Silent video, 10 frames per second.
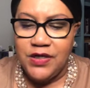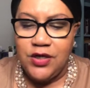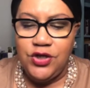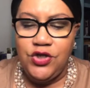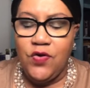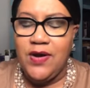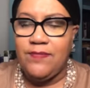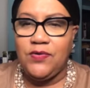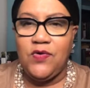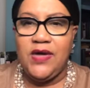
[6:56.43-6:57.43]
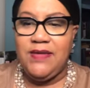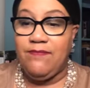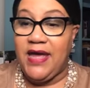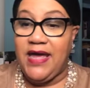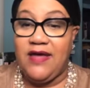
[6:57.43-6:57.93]
Your employee
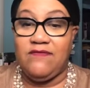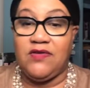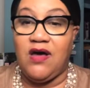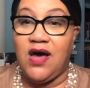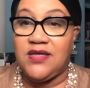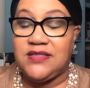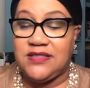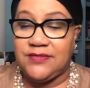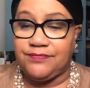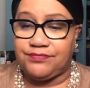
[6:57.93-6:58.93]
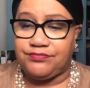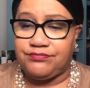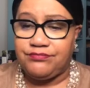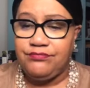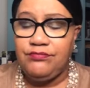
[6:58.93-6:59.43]
may have lost
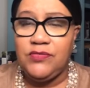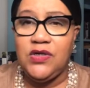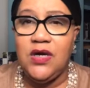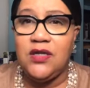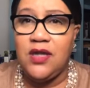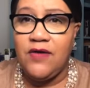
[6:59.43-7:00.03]
a loved